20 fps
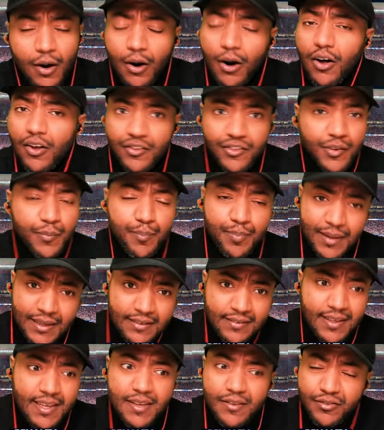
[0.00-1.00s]
all the
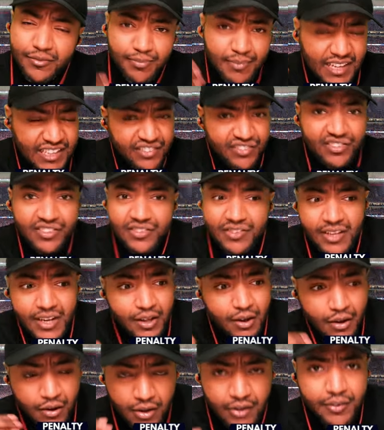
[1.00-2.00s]
big teams, Manchester
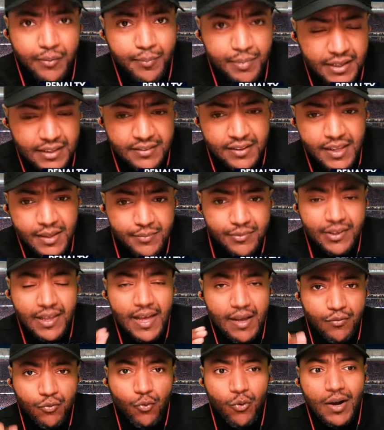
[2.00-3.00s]
City, all the big teams
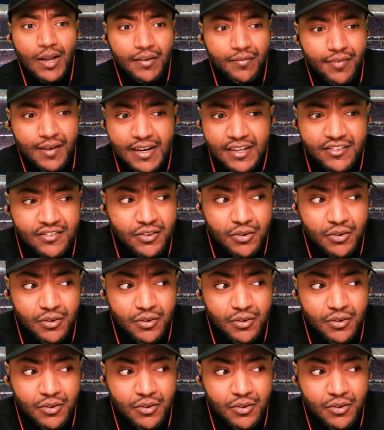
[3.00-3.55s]
have qualified.